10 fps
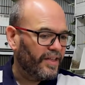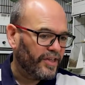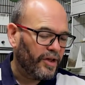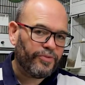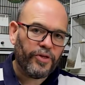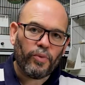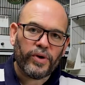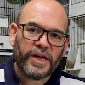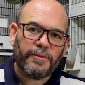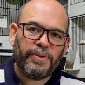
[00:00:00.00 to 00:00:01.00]
you know, the
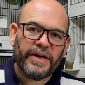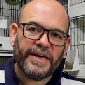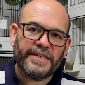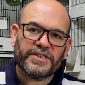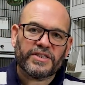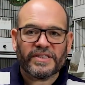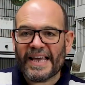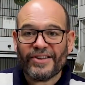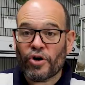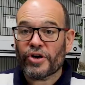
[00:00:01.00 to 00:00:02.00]
weak birds,
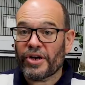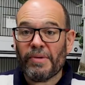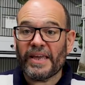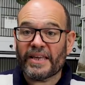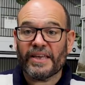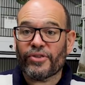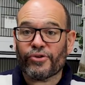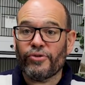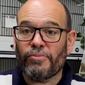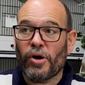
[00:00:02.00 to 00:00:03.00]
they're not going to make it
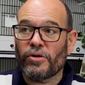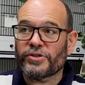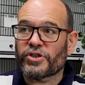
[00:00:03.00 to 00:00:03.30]
through the molt.